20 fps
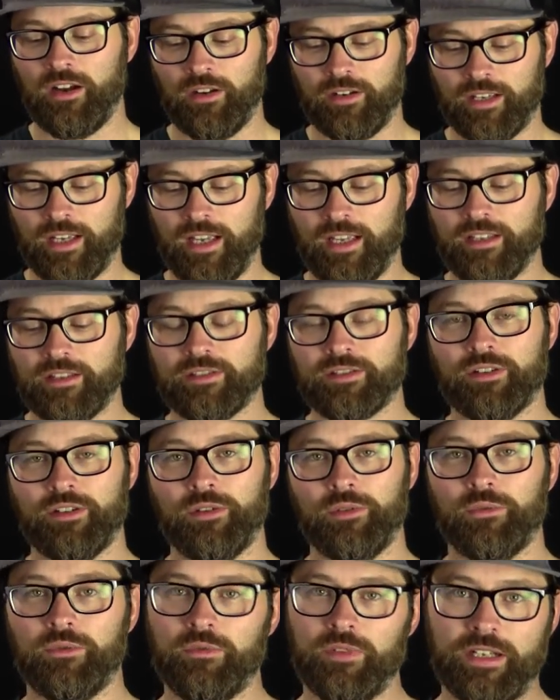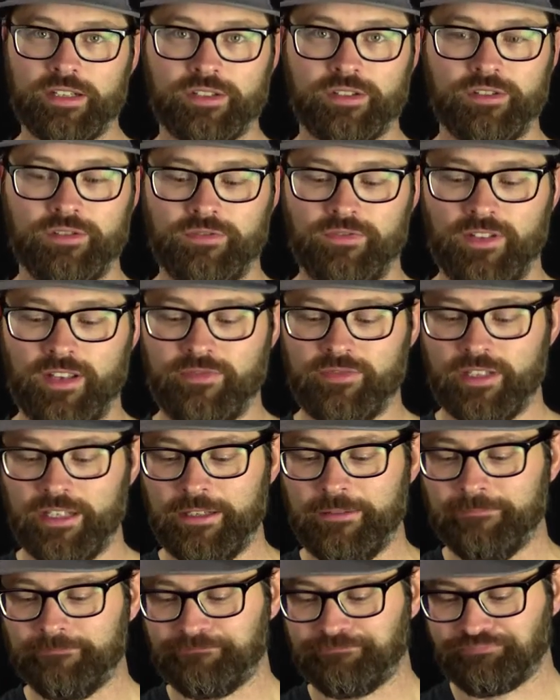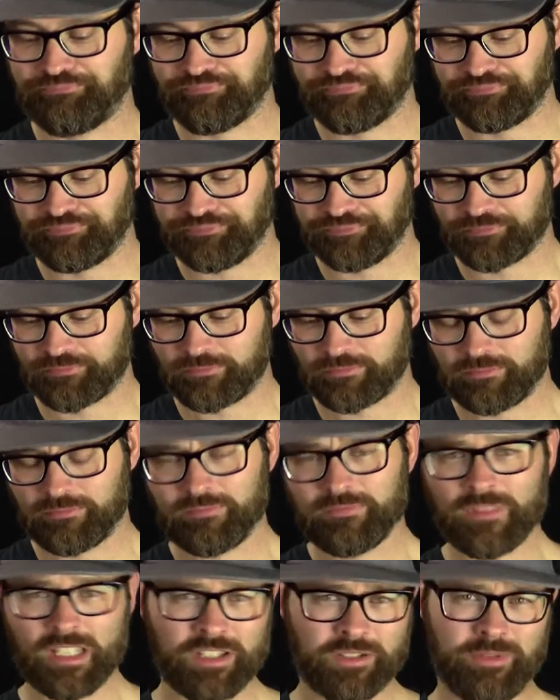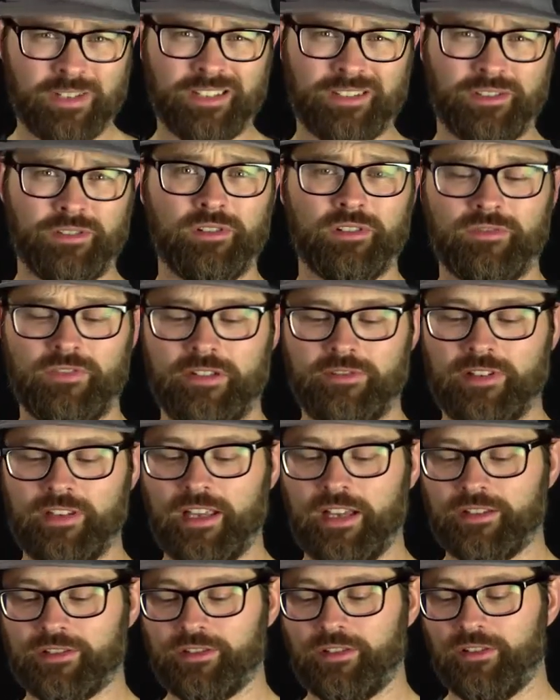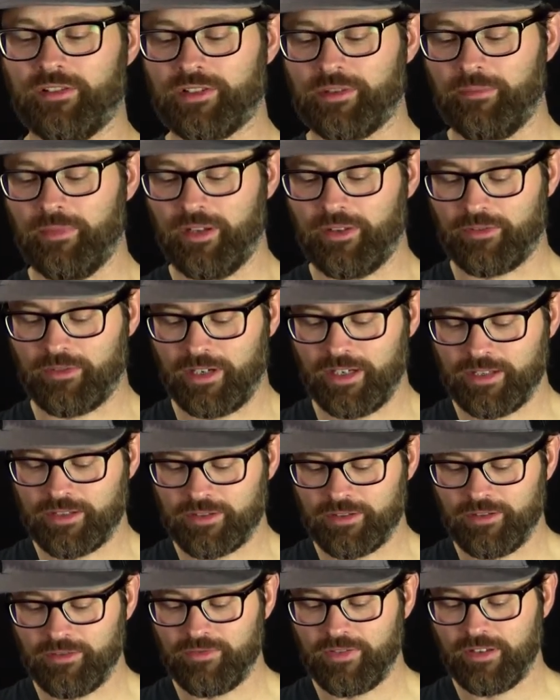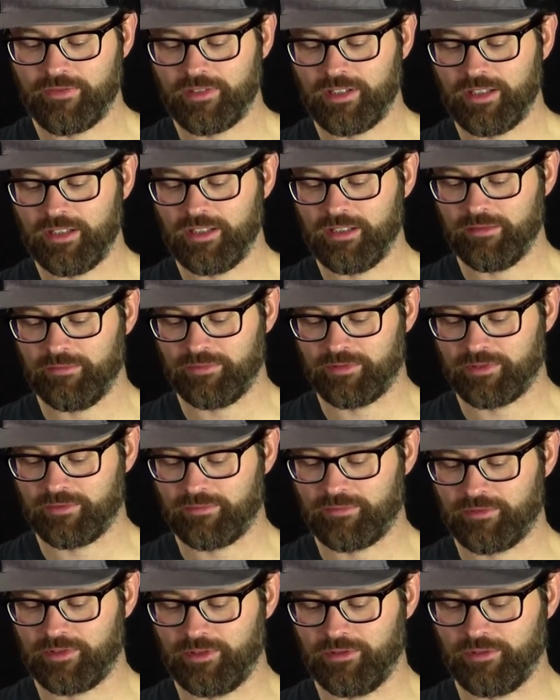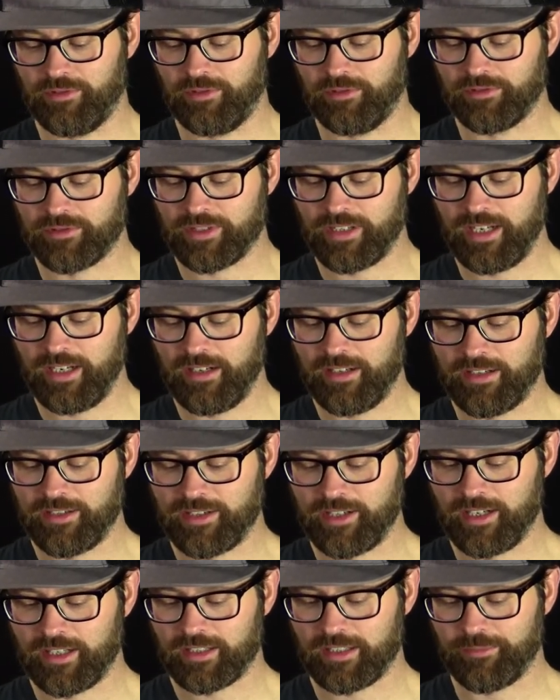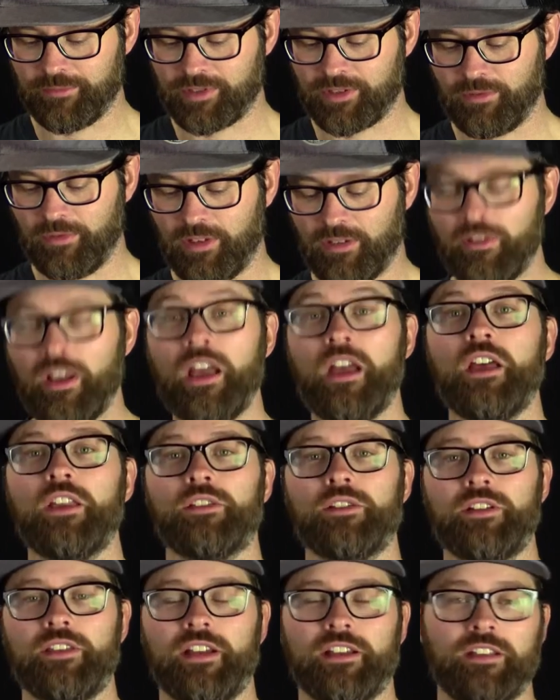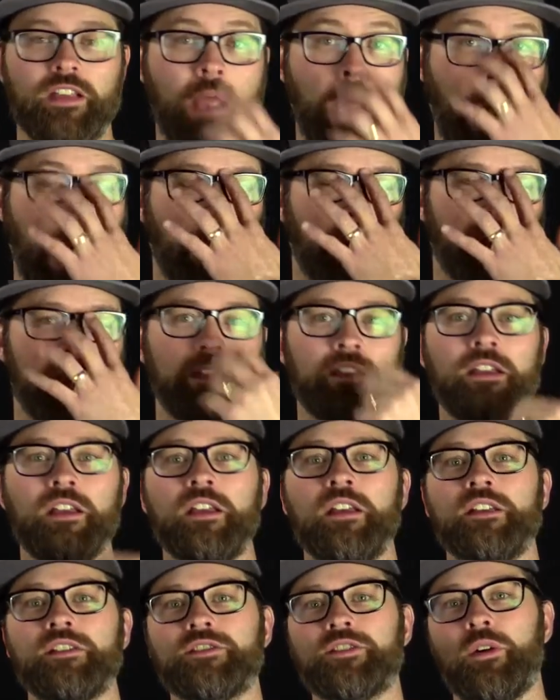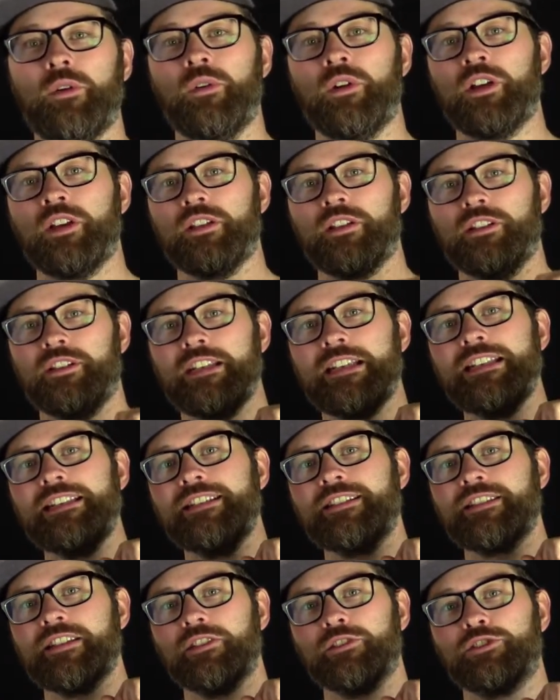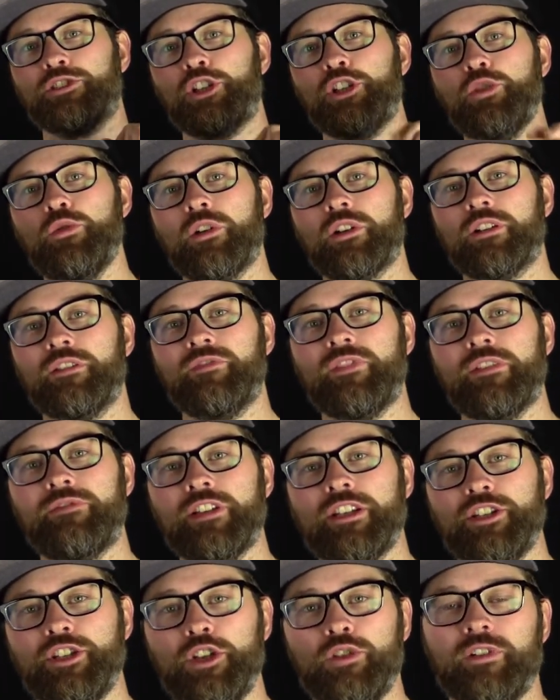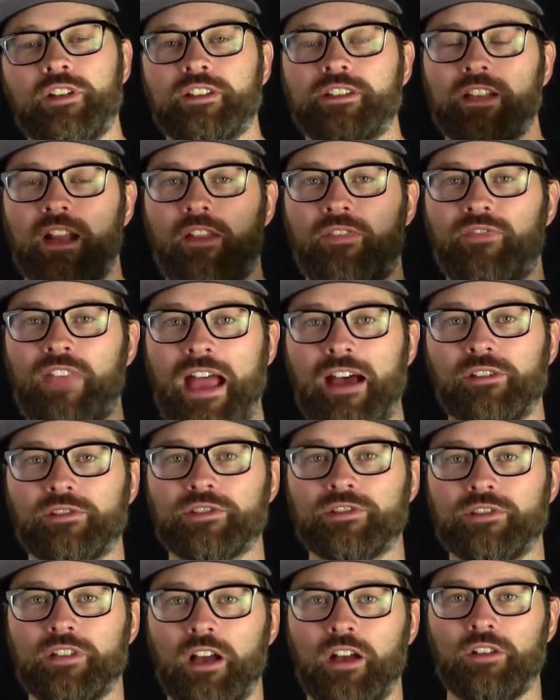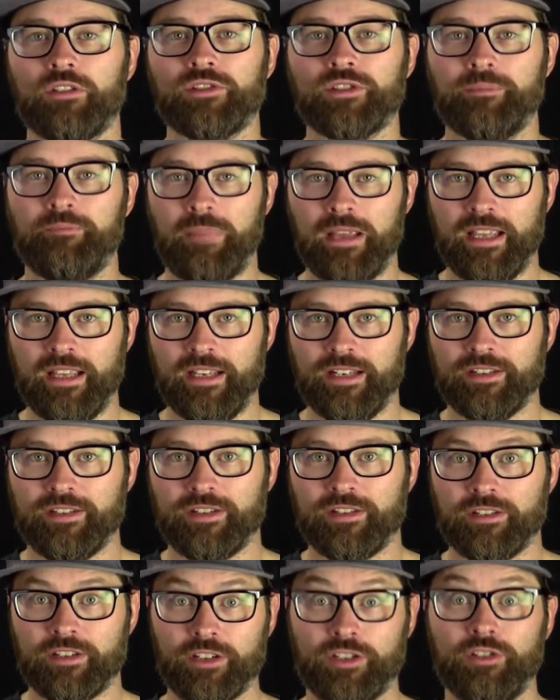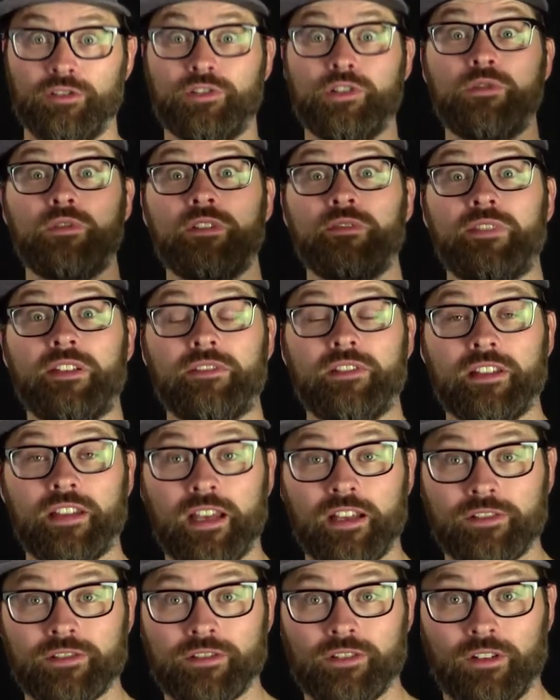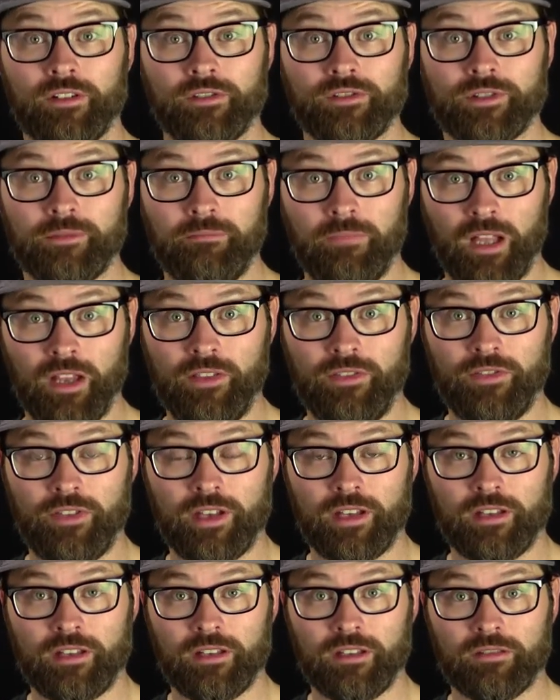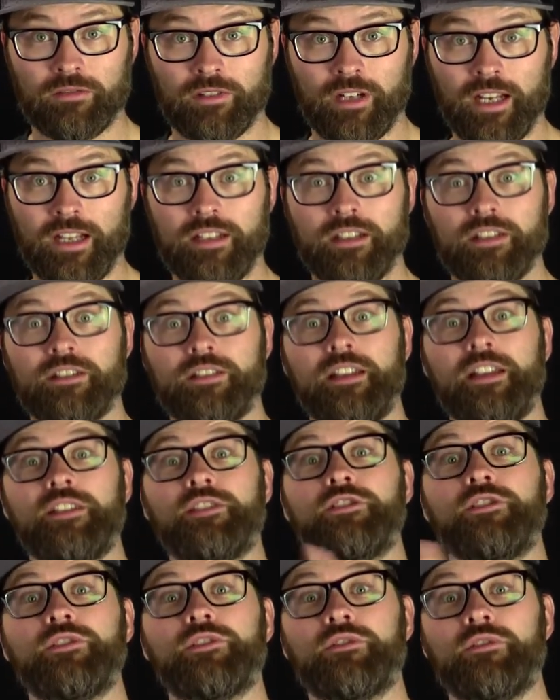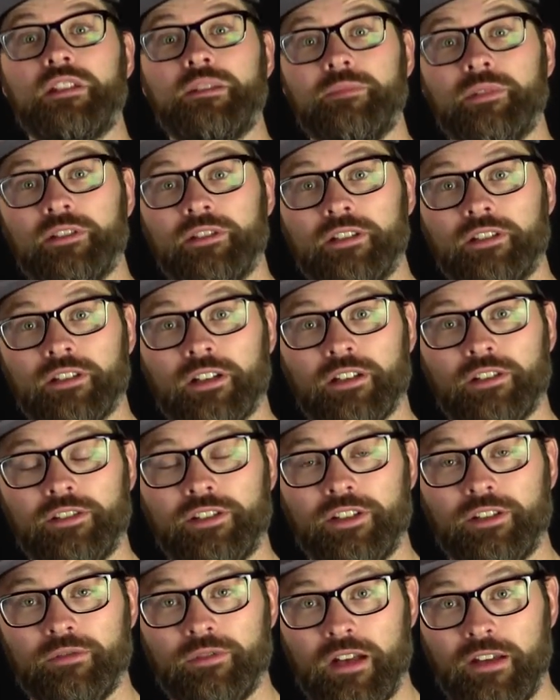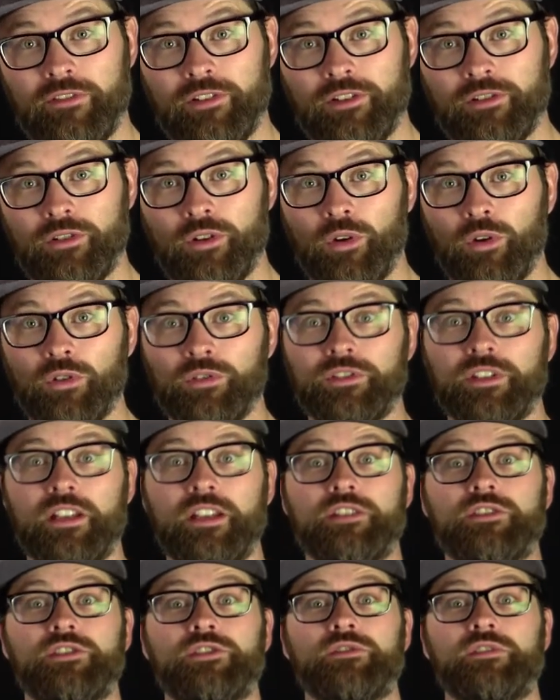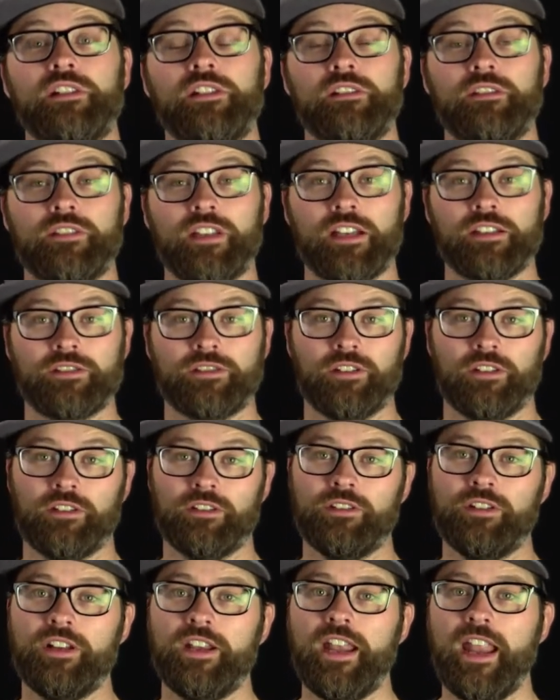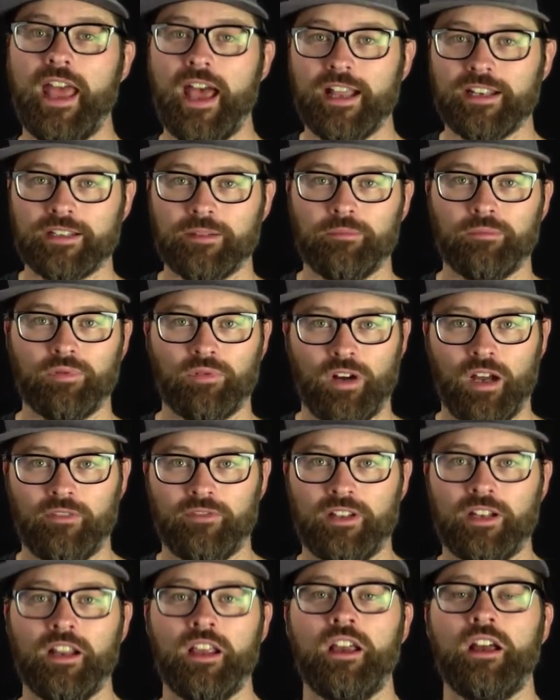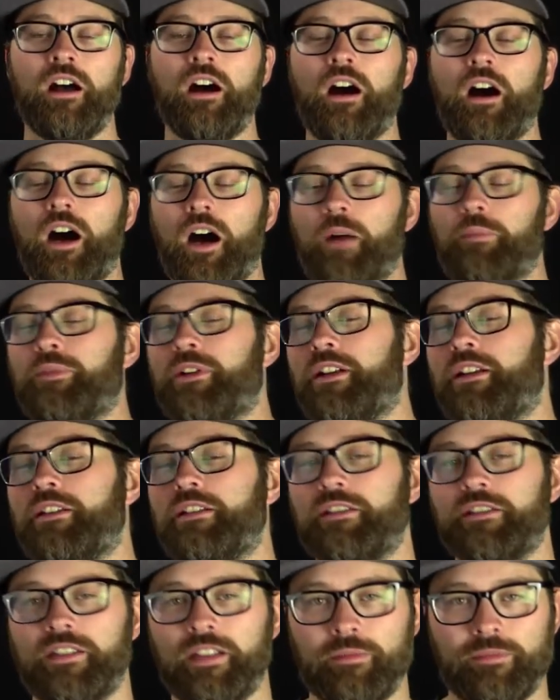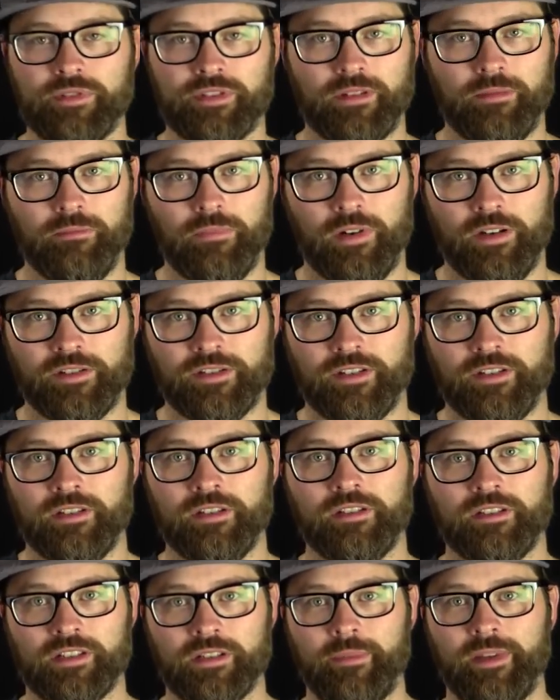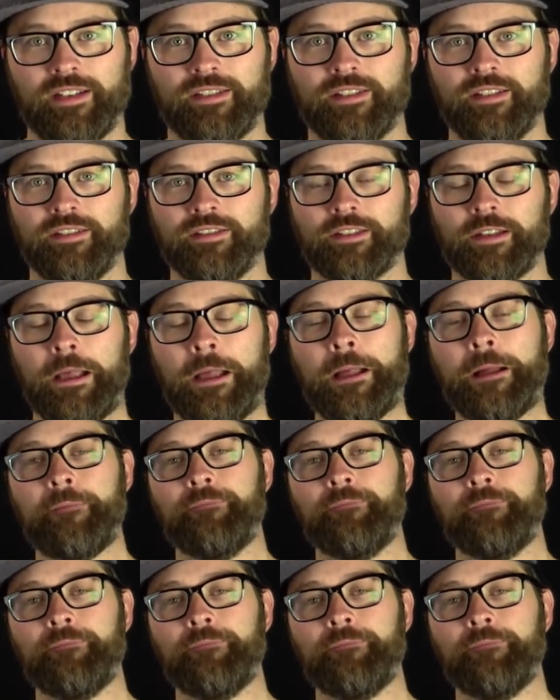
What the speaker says: Okay, so at 250, so that's $250,000 a month, right? 250, let's do a little sanity check, times 12, 3,000. Okay, so you need to sell 250 units at $1,000 a piece to do $250,000 a month, right? To hit your $3 million year revenue goal, to hit your $300,000 net profit, operating at a 10% margin. Does that make sense?